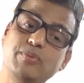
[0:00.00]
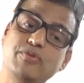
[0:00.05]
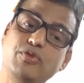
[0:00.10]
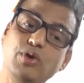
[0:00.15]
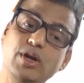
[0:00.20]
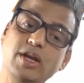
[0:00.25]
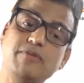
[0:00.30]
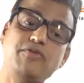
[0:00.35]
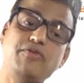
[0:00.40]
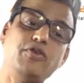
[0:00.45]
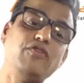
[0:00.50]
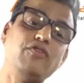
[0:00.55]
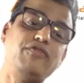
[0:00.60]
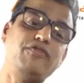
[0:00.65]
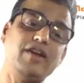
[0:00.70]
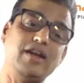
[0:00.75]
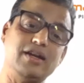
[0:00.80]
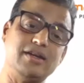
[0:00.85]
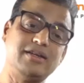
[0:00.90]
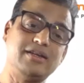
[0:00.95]
fully
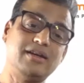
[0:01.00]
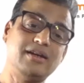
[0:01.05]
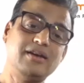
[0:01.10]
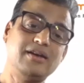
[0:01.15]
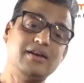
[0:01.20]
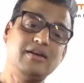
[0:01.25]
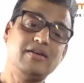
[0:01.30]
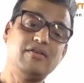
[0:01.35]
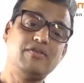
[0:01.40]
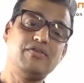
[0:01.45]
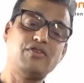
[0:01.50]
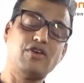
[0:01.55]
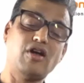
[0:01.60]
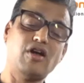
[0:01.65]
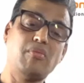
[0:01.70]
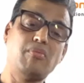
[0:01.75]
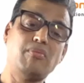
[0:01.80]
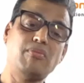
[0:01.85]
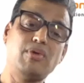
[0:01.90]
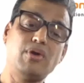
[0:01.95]
fulfilled, from